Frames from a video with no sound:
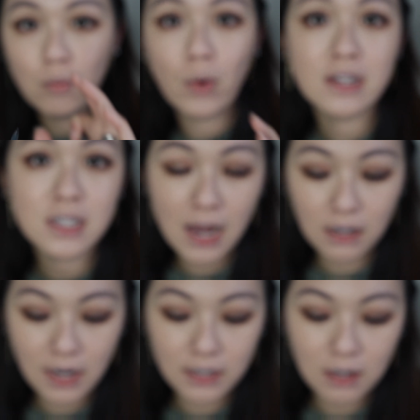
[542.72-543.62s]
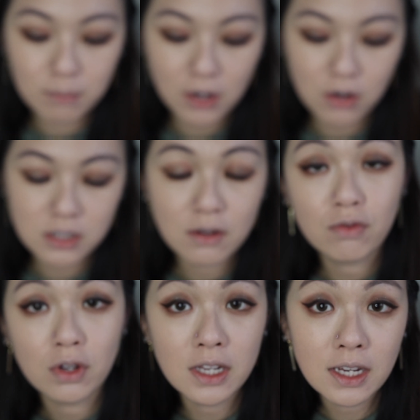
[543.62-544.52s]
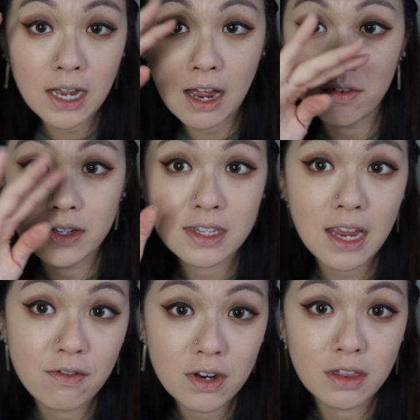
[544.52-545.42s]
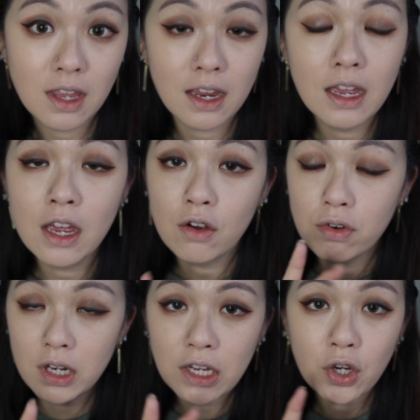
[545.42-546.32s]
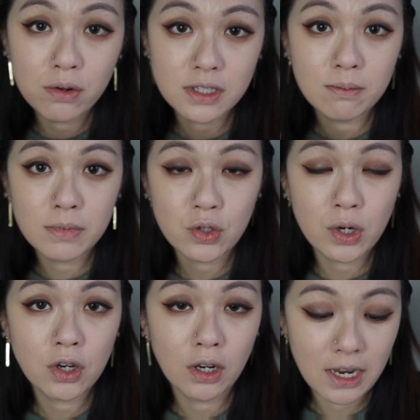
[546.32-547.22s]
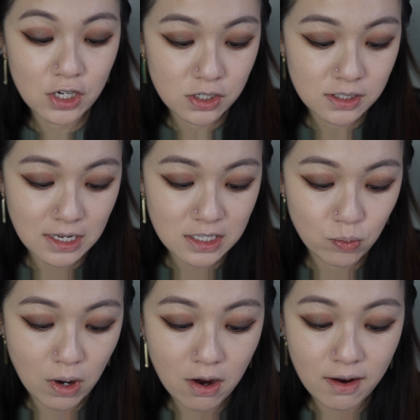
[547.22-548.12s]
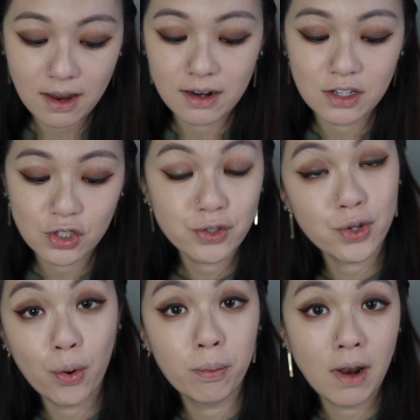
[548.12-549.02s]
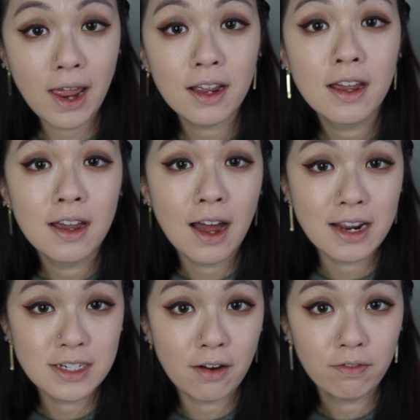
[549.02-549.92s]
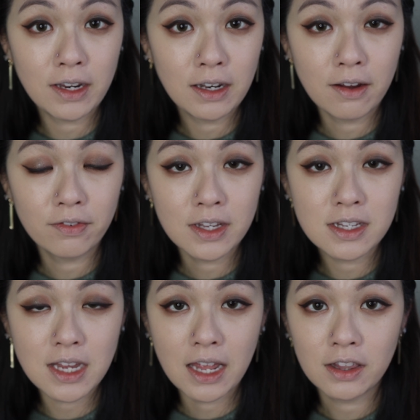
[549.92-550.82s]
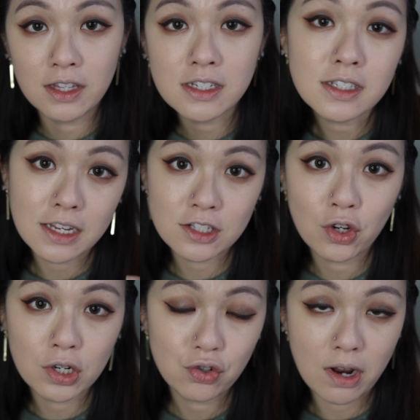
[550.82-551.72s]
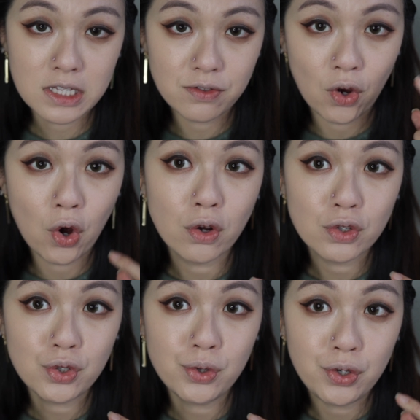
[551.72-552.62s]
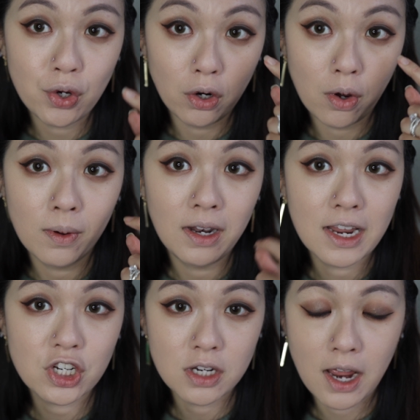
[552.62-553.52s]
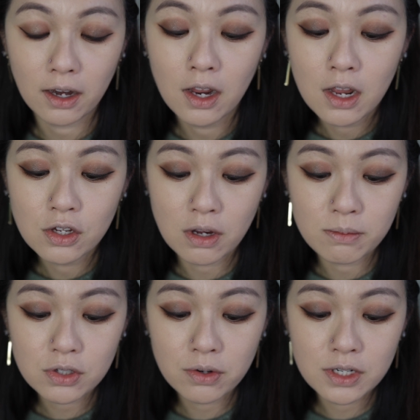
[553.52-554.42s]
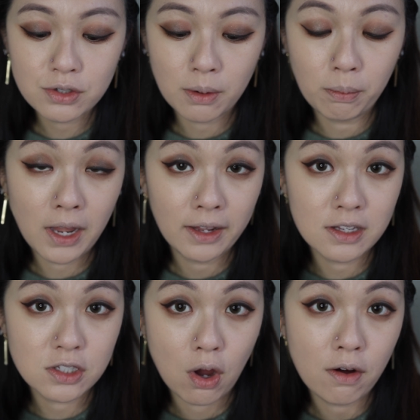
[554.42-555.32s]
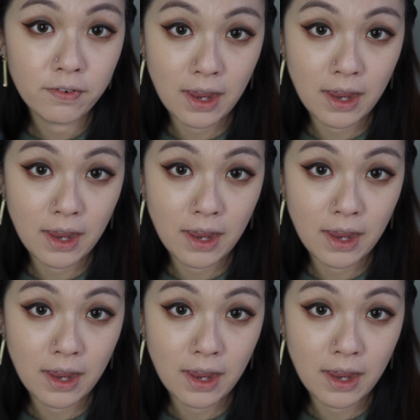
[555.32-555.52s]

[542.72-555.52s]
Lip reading: when tightlining because it really covers everything, really goes in between your lashes as well, and it's so black. I definitely love this, and this does not transfer onto your lower lash line. So I'm just going to apply this off